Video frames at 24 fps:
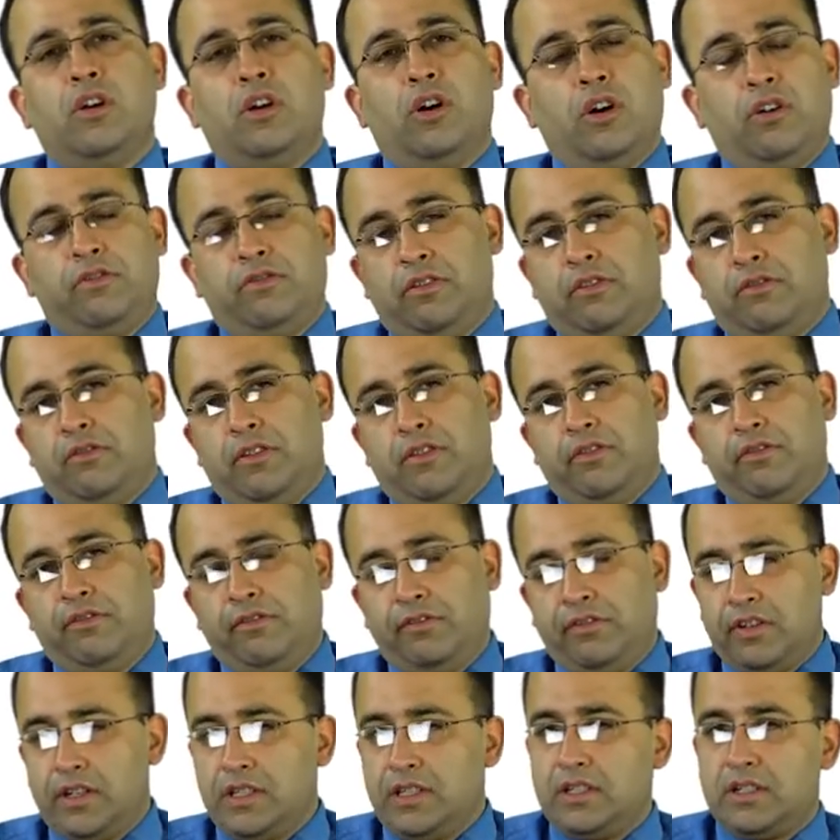of our
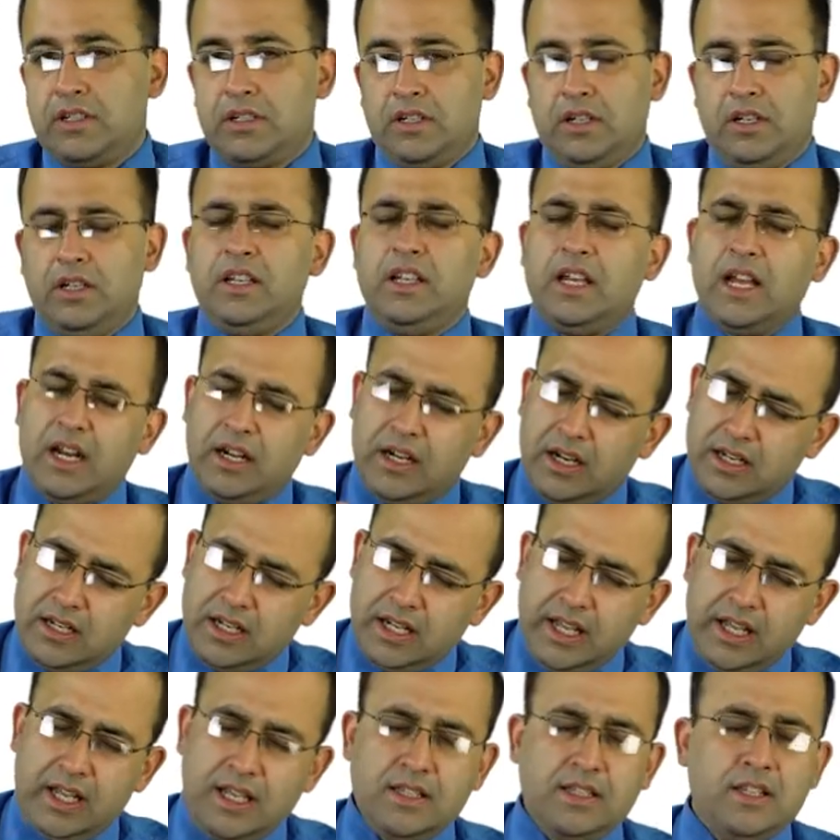first and an
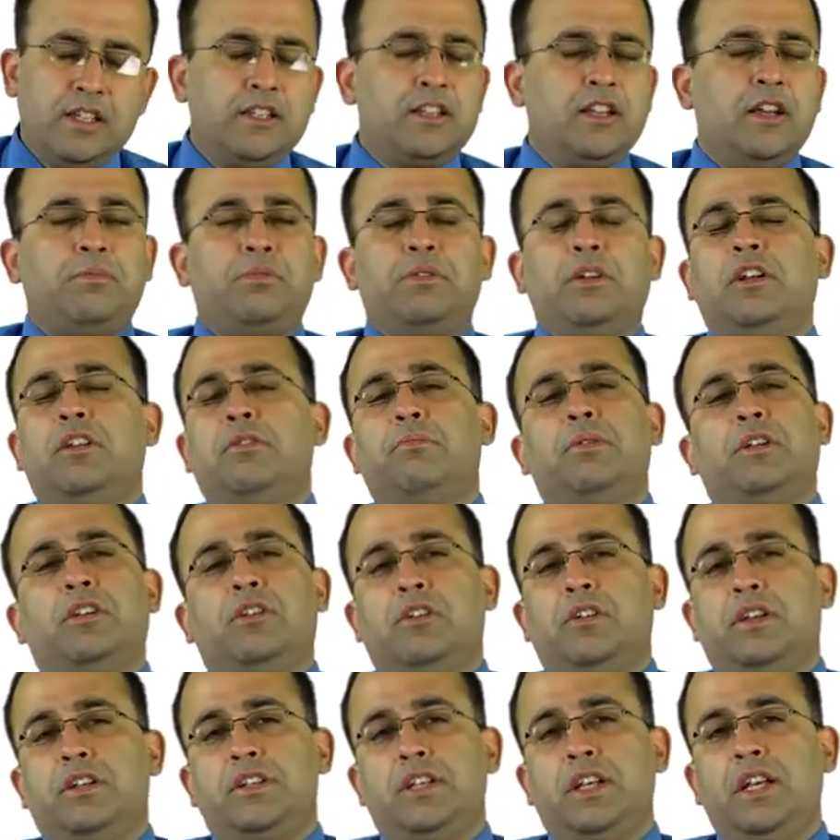easy chapter in
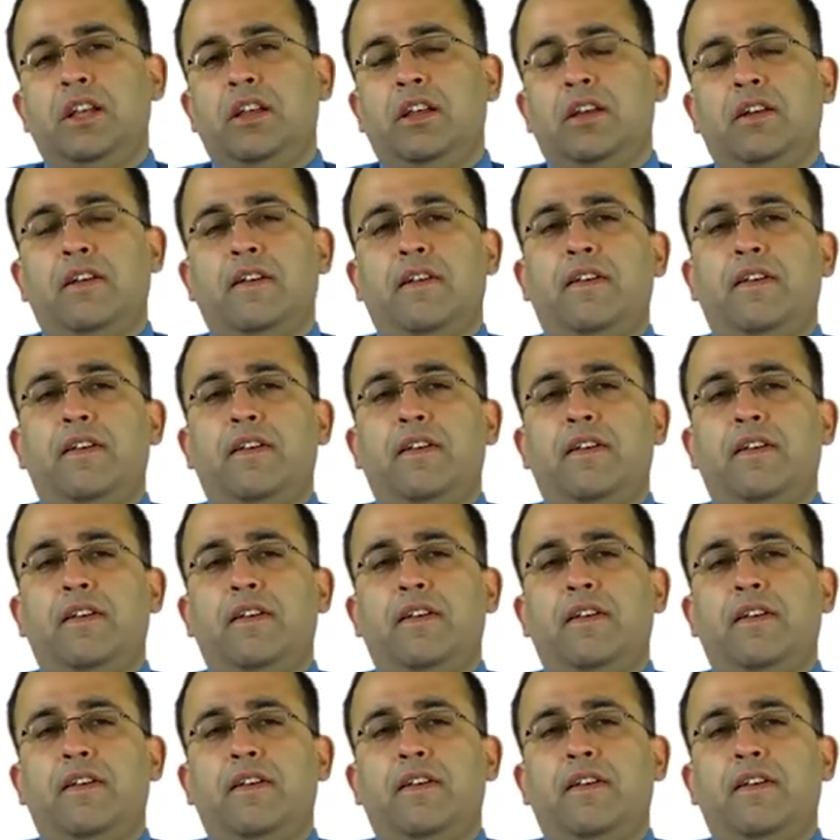pathology,